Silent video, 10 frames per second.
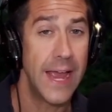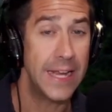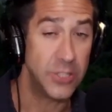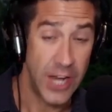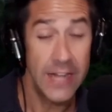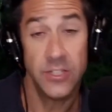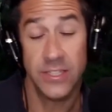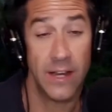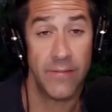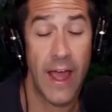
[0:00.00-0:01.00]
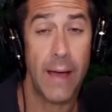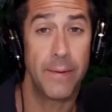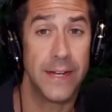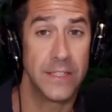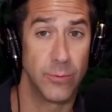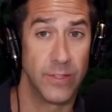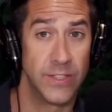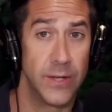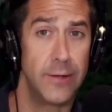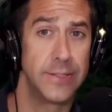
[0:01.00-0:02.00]
And changes that have happened as a
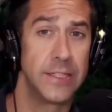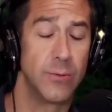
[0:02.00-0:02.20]
result